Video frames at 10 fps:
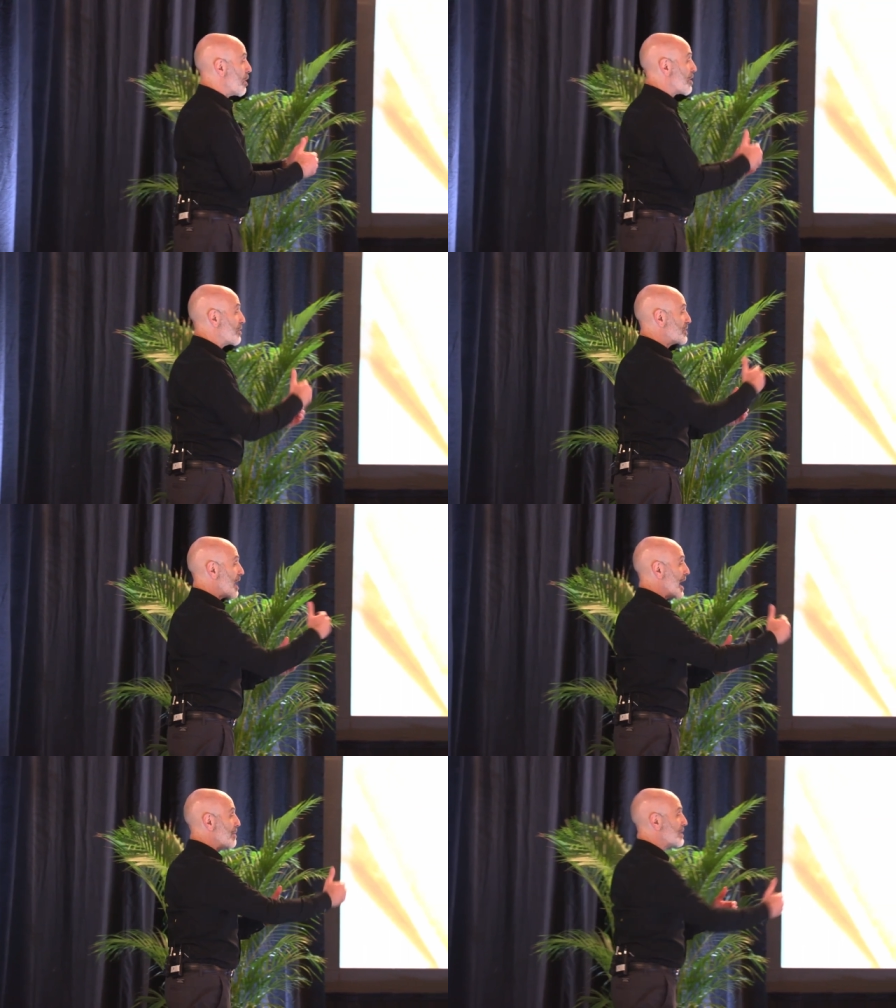or another
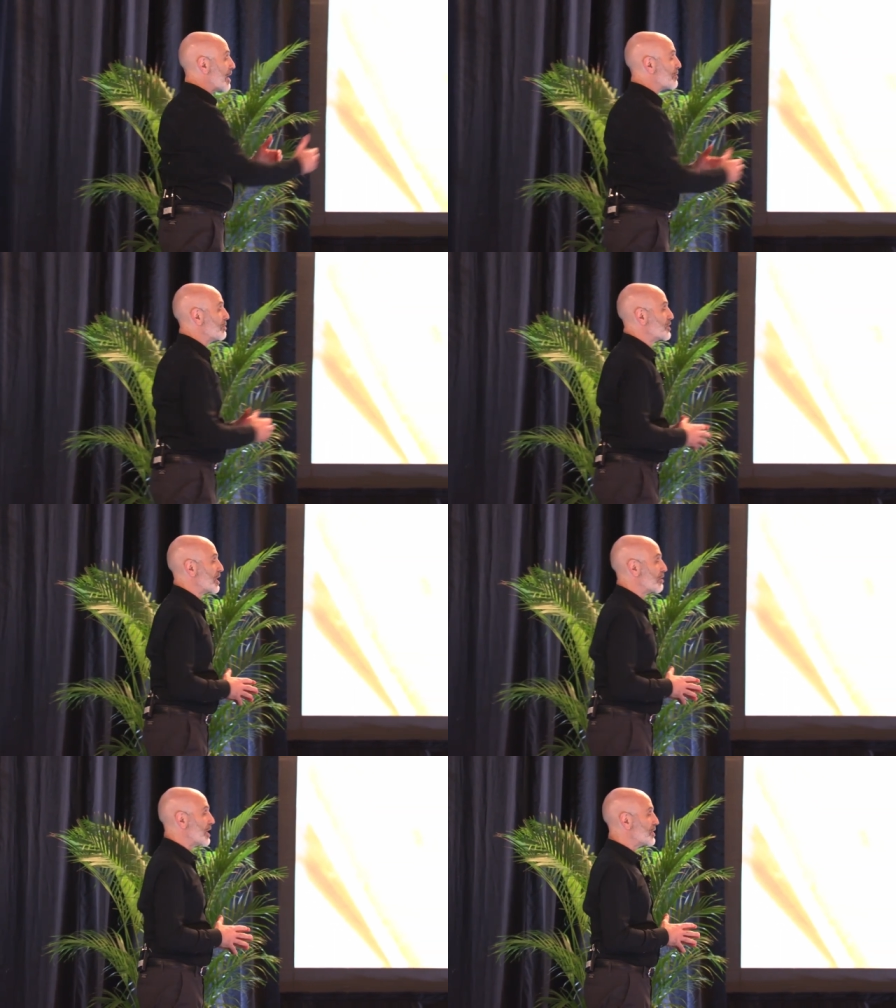time down through
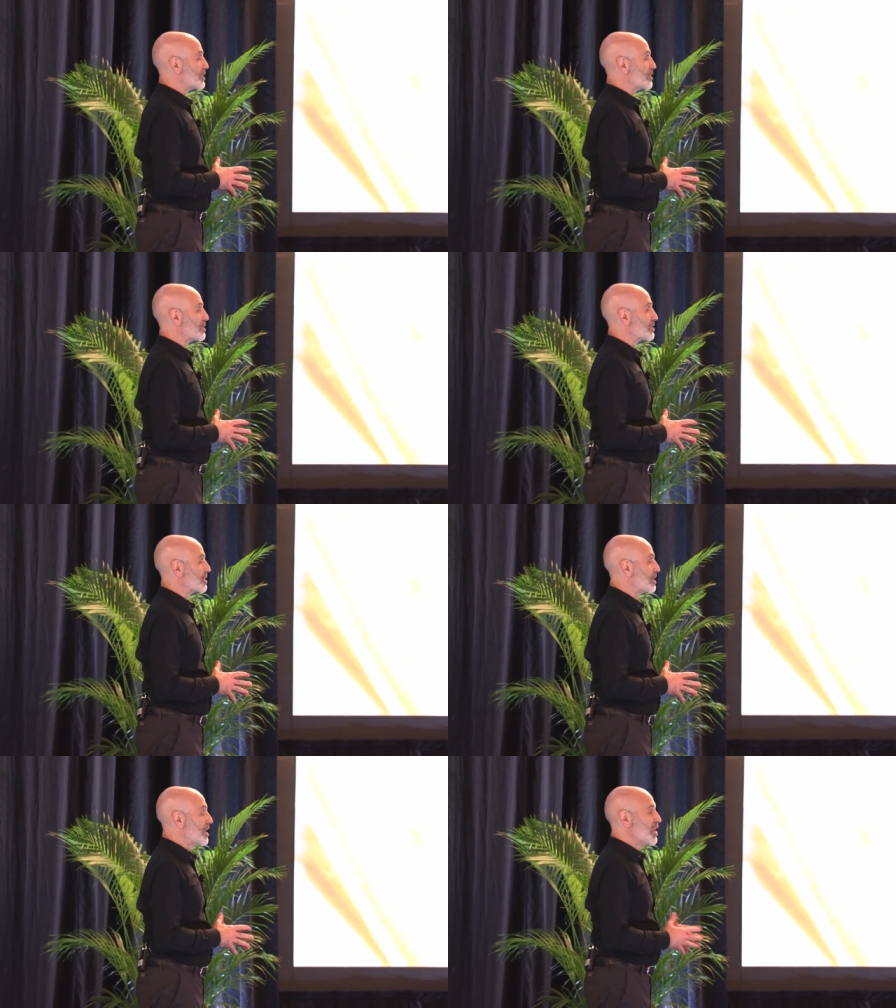generations.